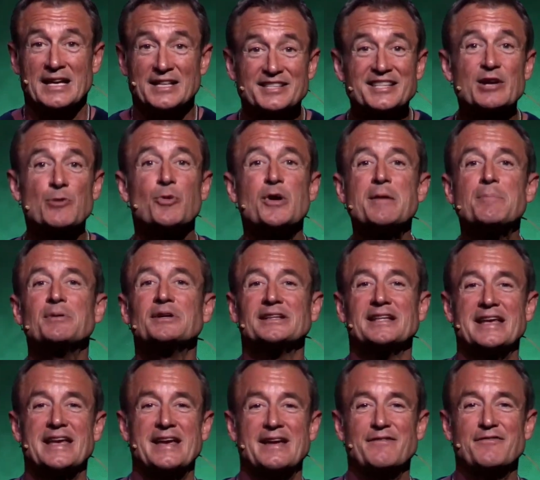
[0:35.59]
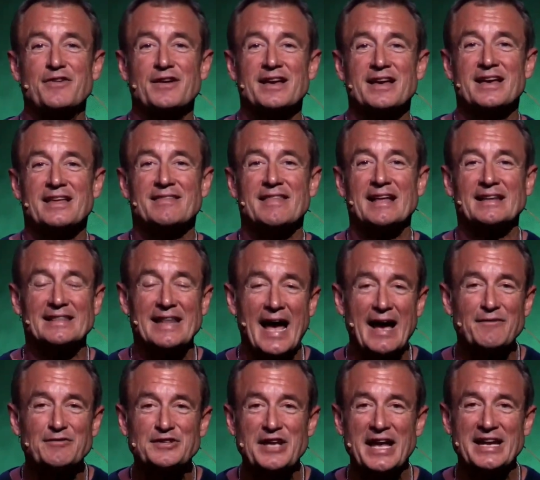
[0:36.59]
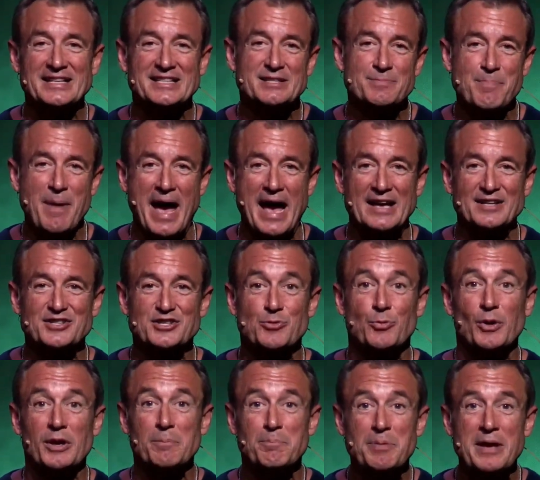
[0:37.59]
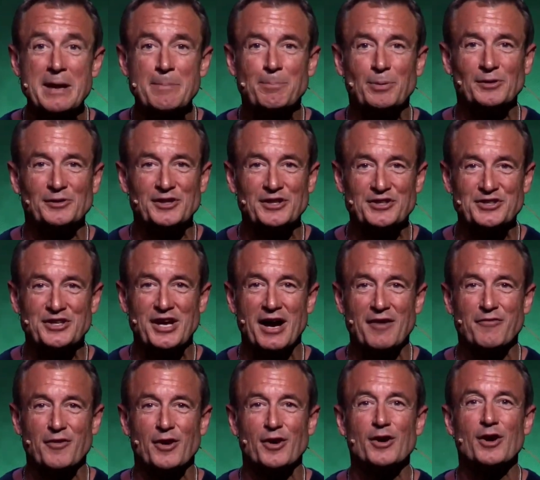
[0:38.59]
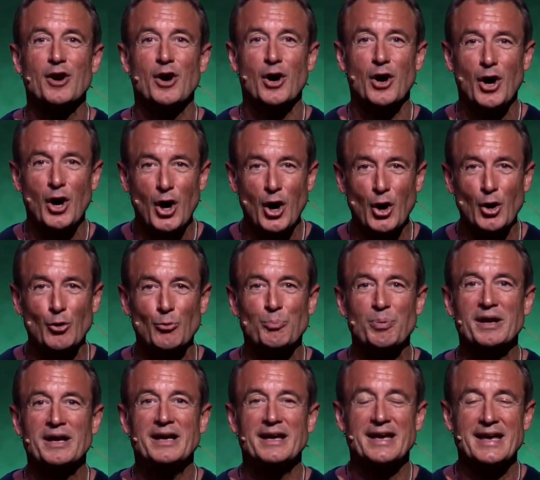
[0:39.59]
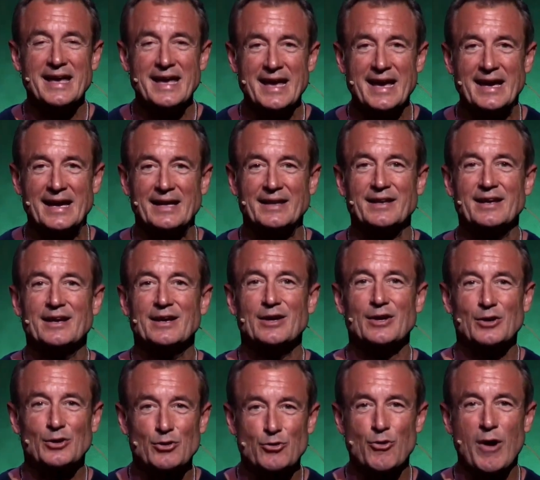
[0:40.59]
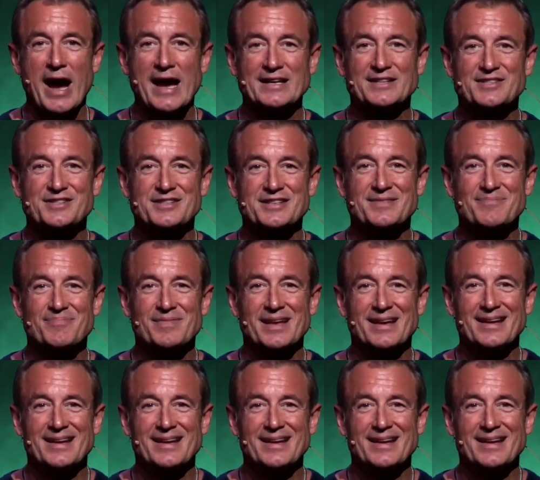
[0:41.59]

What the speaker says: See, we believe that life's at its best when people discover hope in Christ.